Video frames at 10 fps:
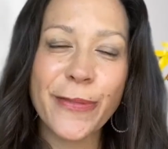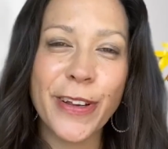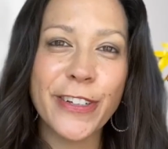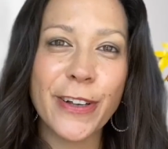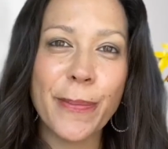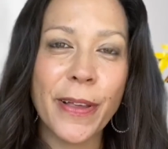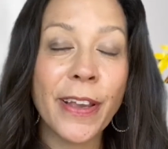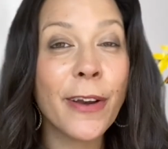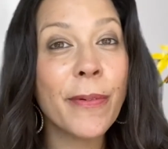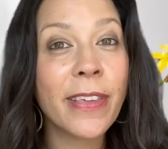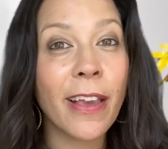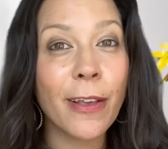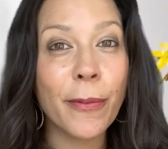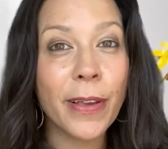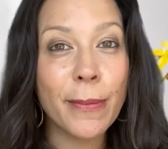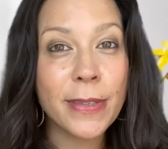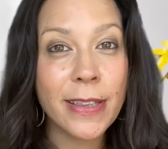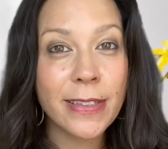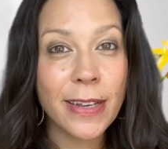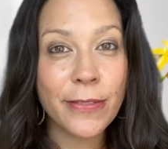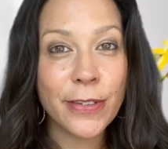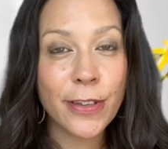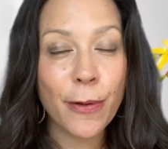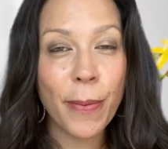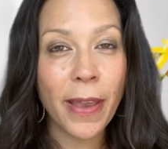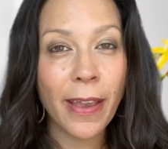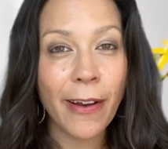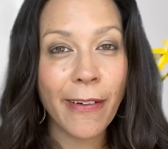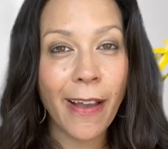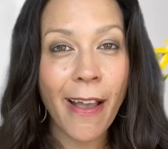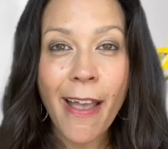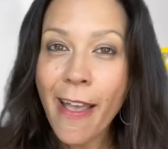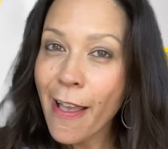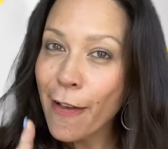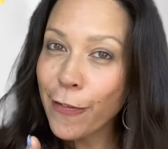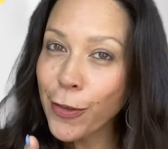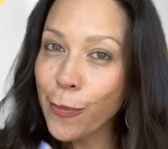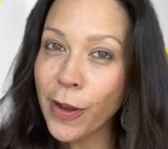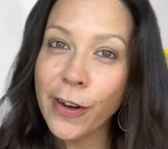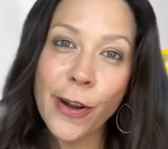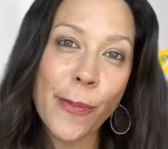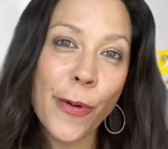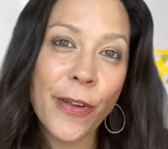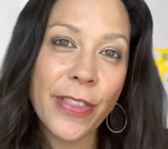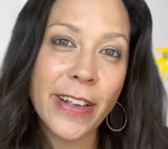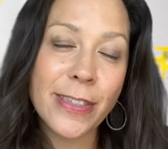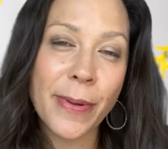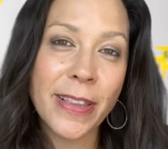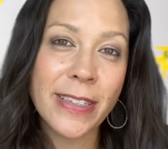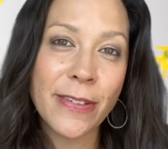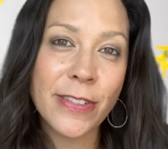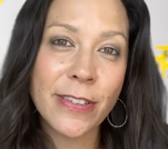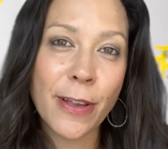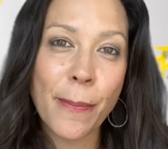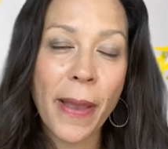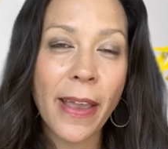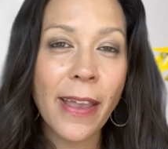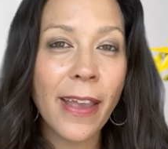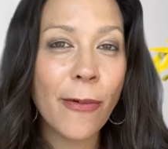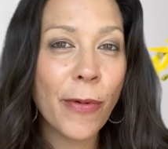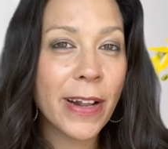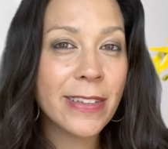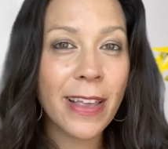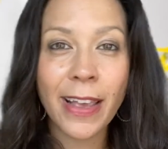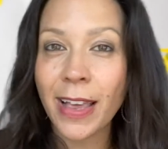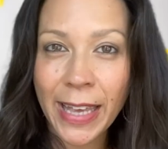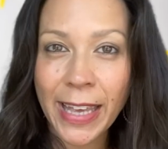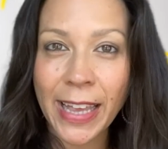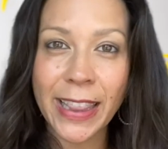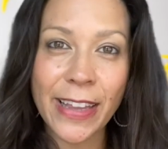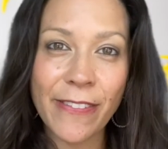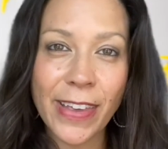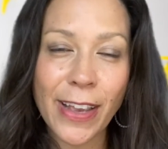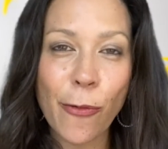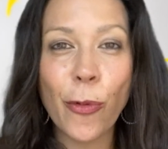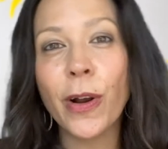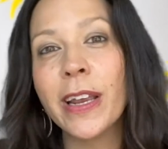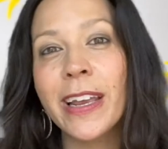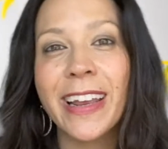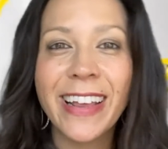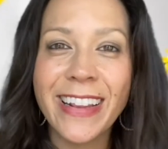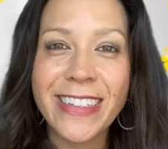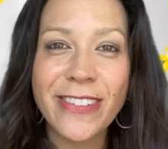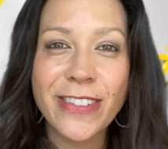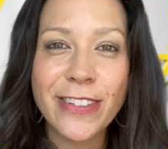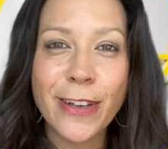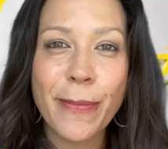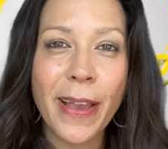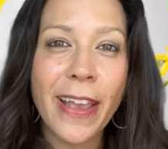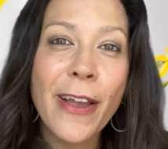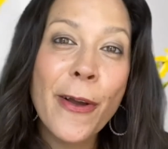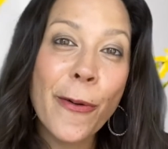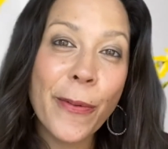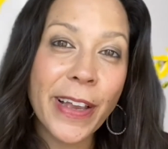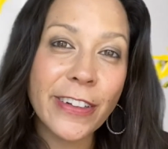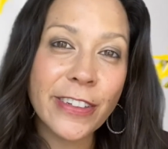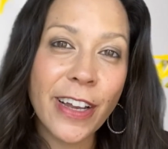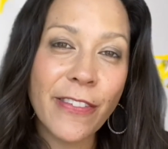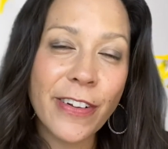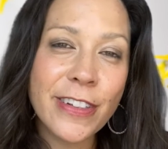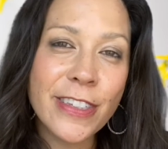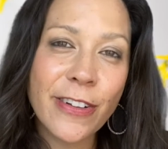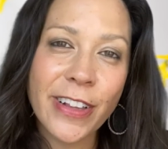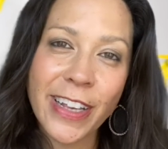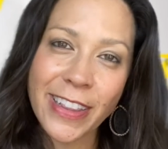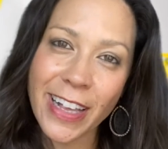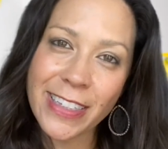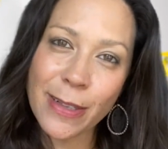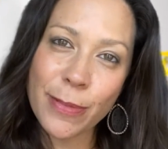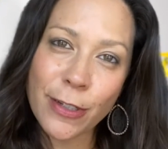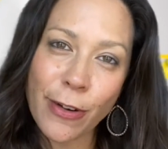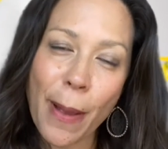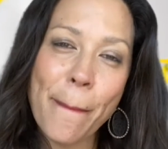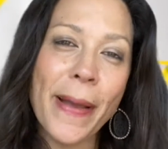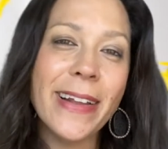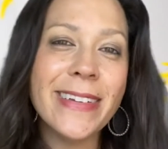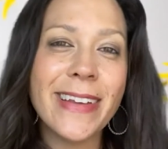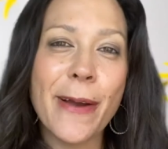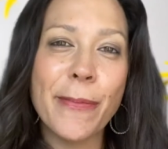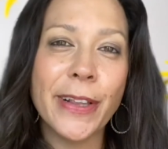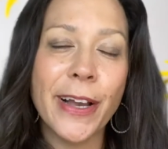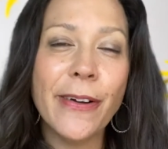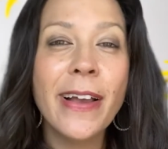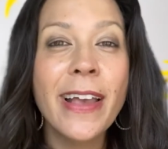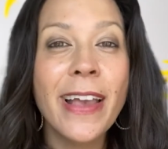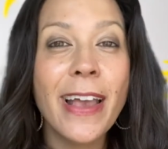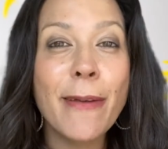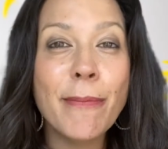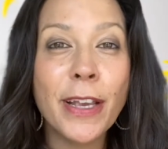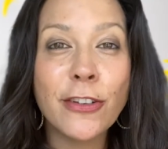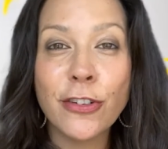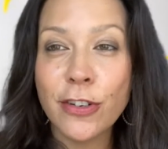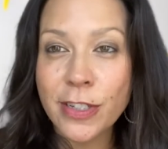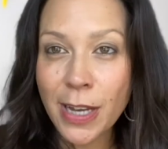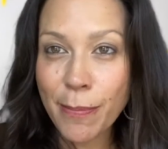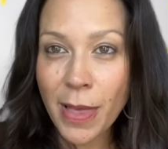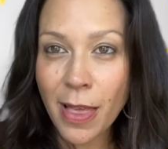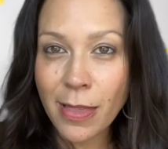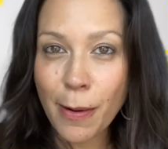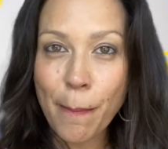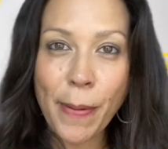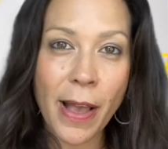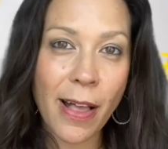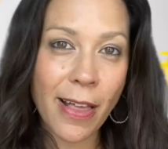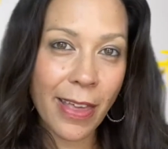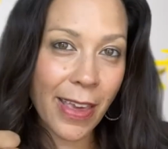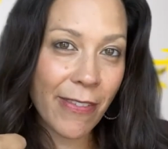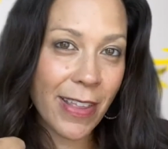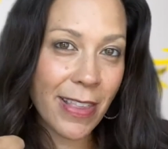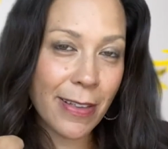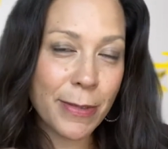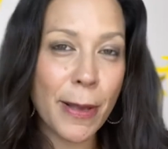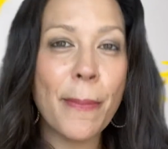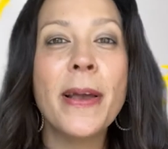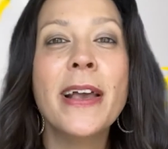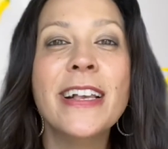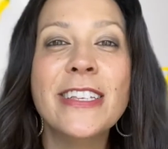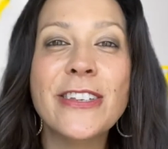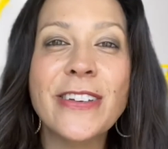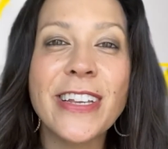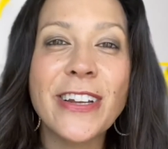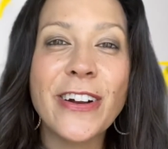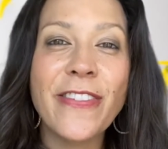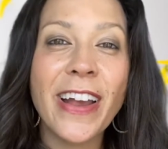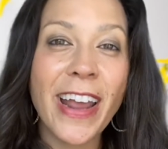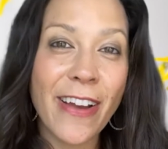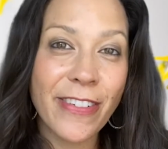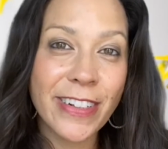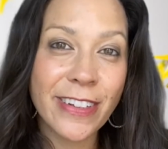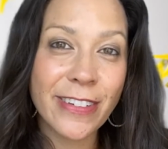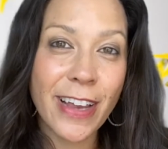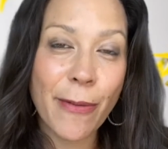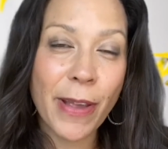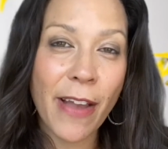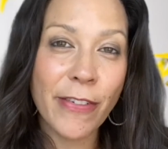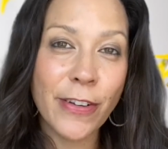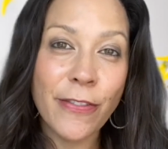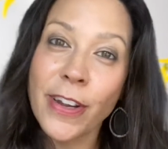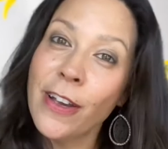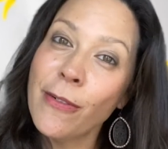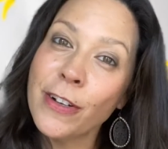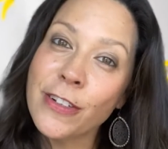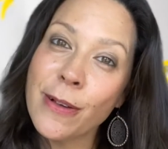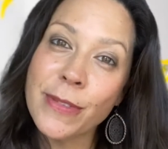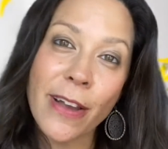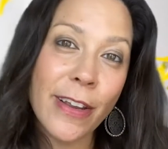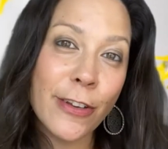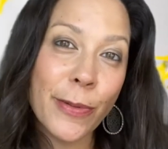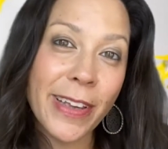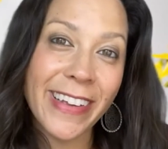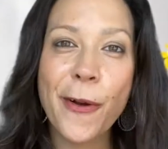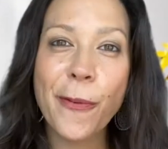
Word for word: Rachel Capil here with Keller Williams in the San Francisco Bay Area. If you want to know more things about the San Francisco Bay and what it's like playing, living, working in the San Francisco Bay, we got you covered. So click that subscribe button down below and make sure you tap that little bell, give it a thumbs up, so you get notified every single time we have a new video, which comes out each week.